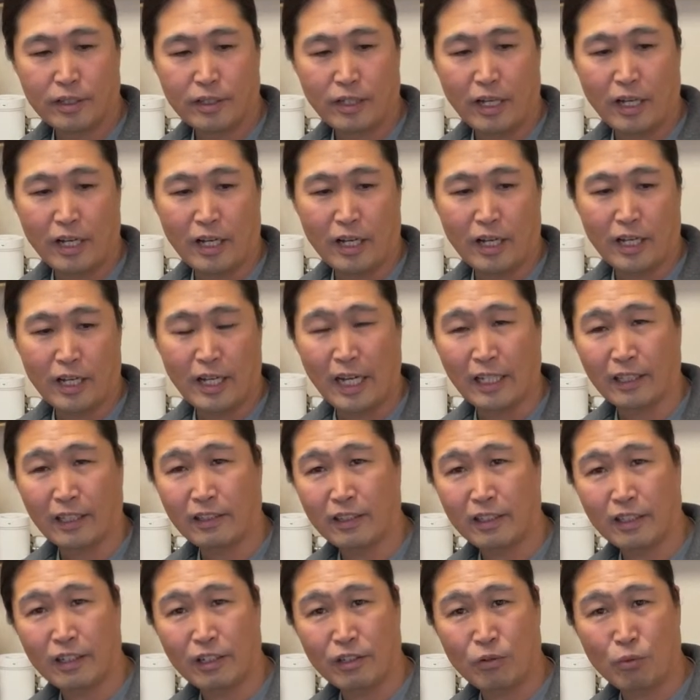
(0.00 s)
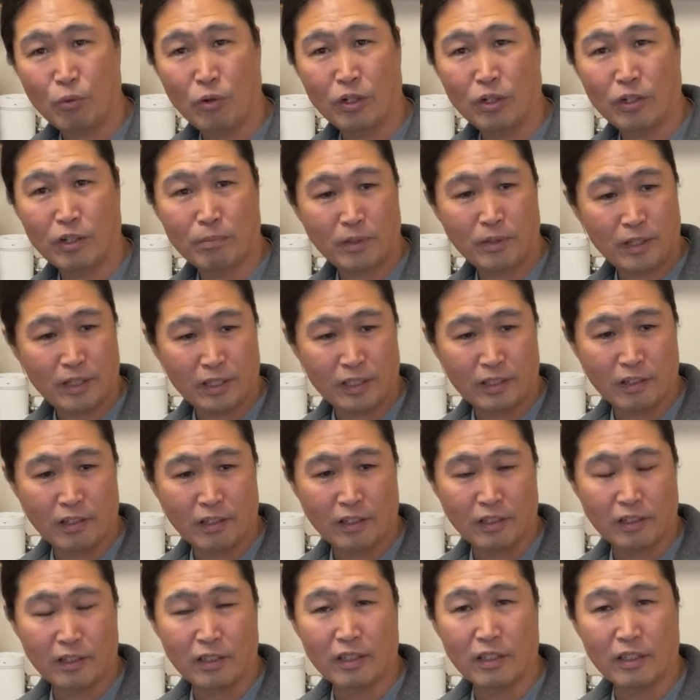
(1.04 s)
uh, I think you want to be you
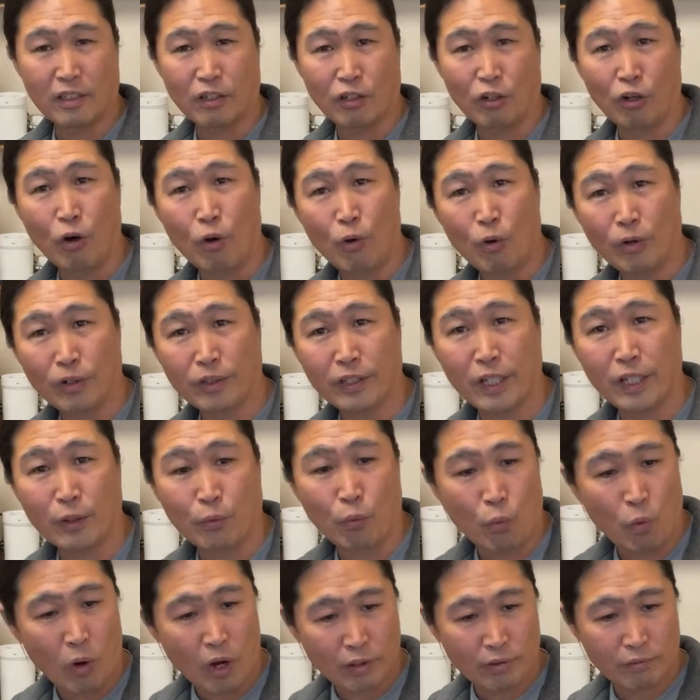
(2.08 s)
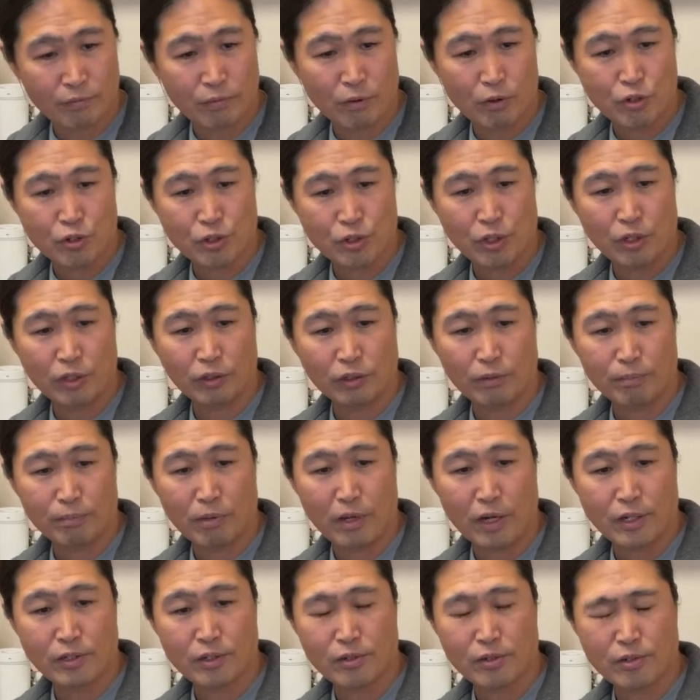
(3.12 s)
know lower than one for sure the
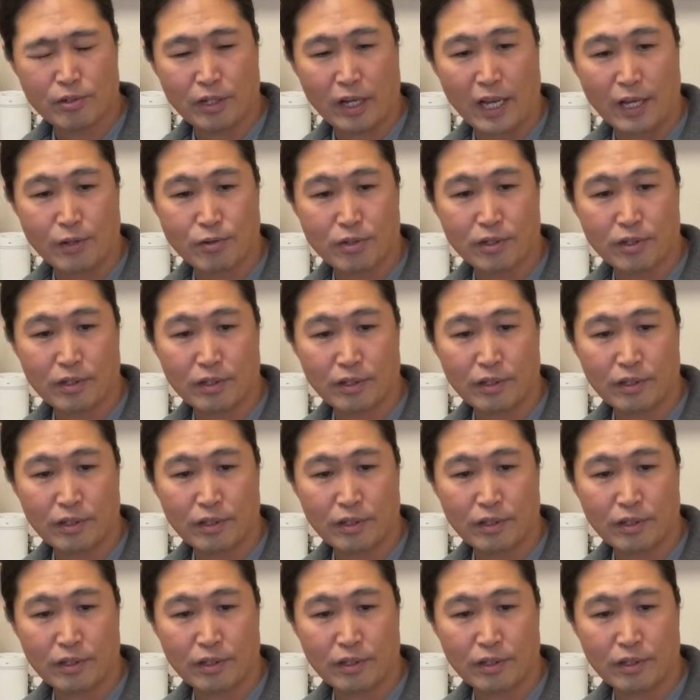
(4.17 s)
pressure stats